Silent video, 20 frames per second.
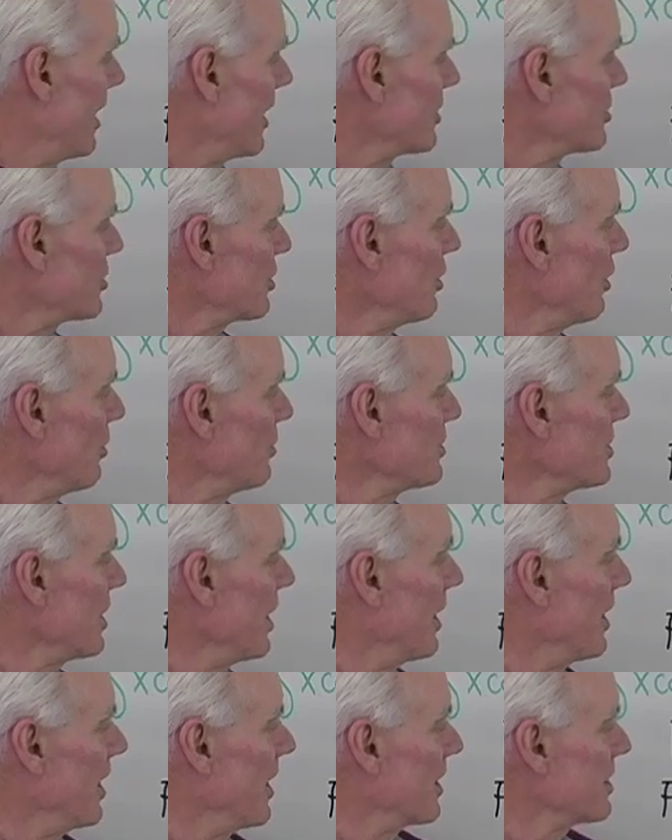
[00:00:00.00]
x
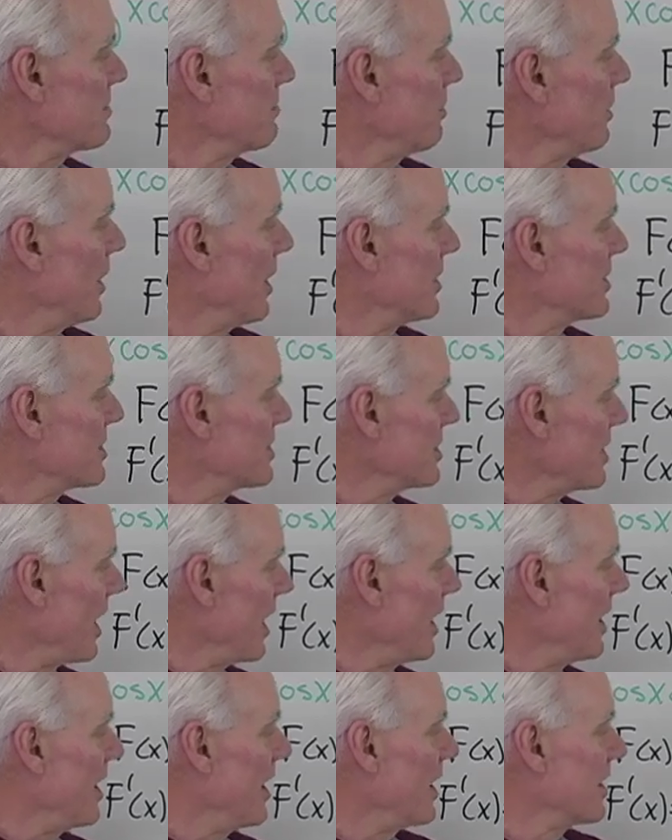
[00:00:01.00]
cosine x plus
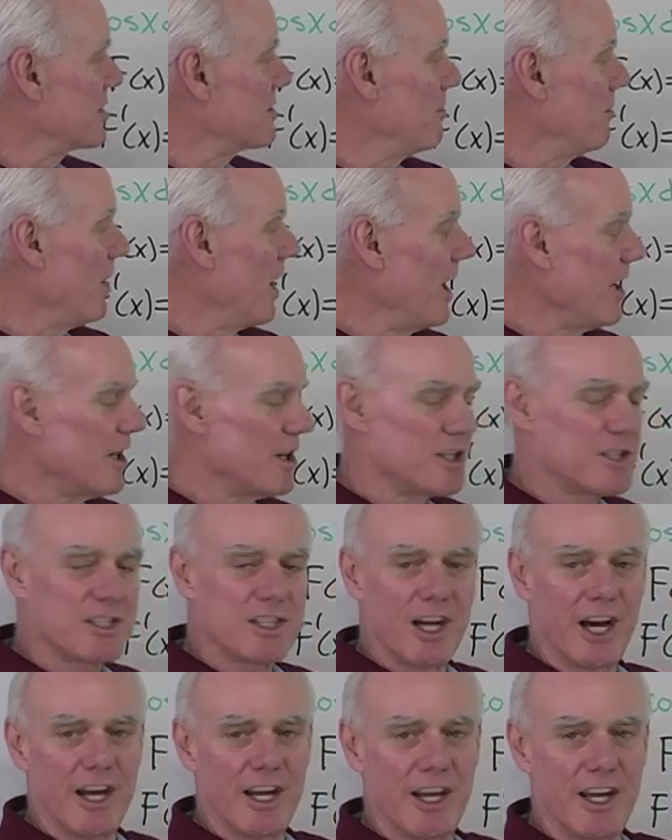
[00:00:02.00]
sine x minus
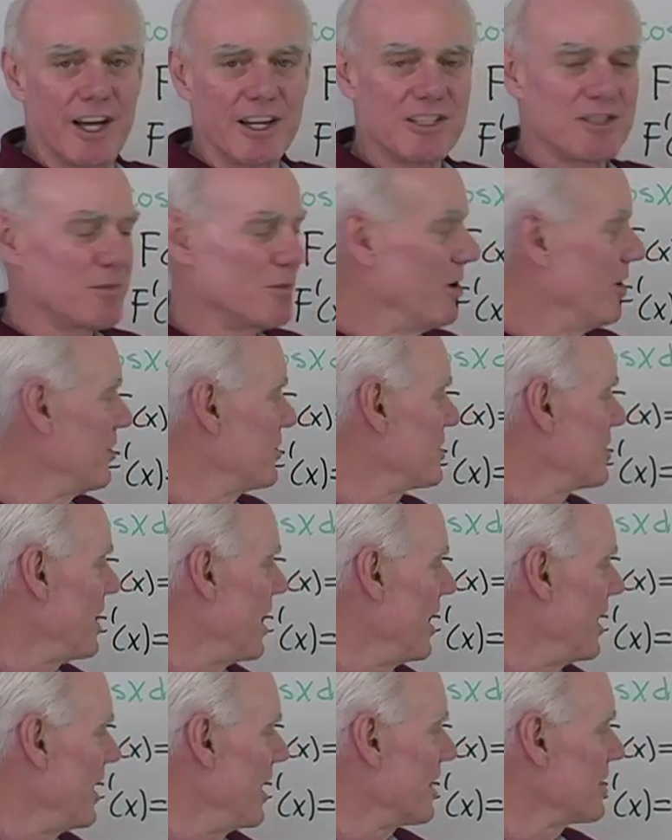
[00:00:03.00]
sine x. Well,
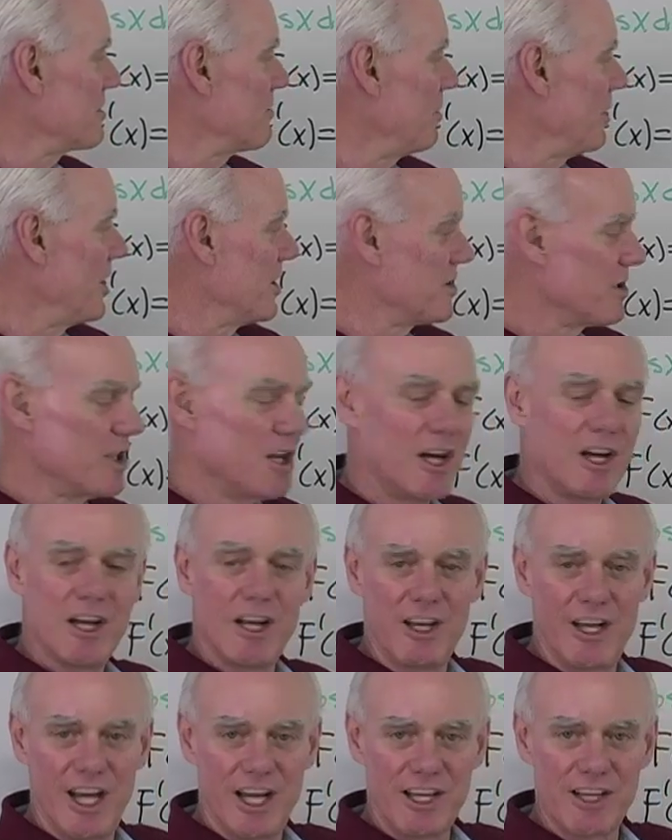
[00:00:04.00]
sine x plus
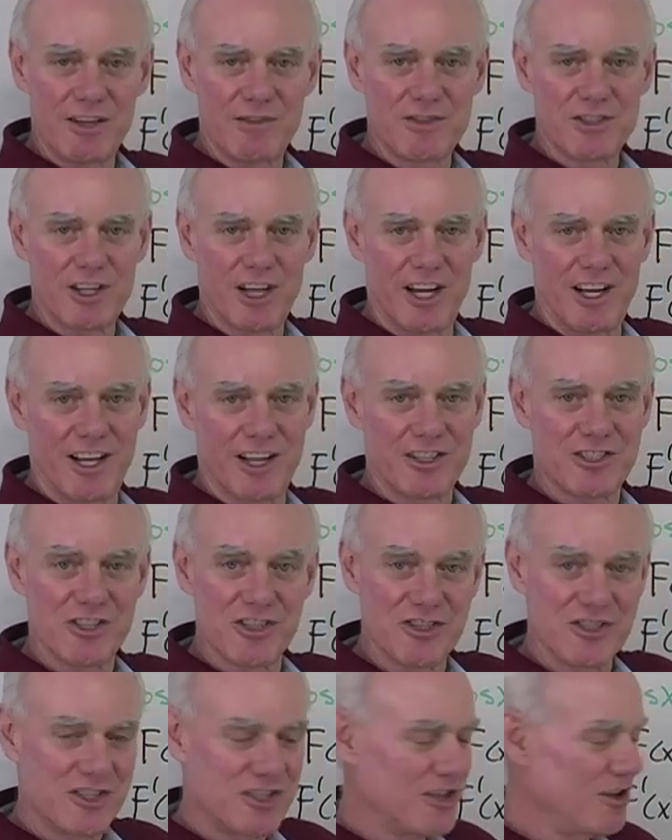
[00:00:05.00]
negative sine x
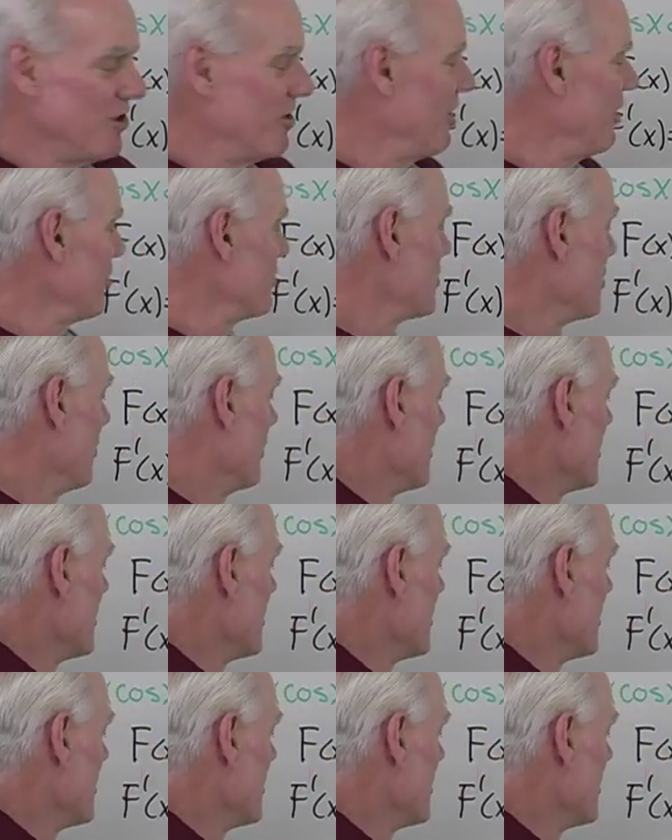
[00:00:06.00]
is 0, so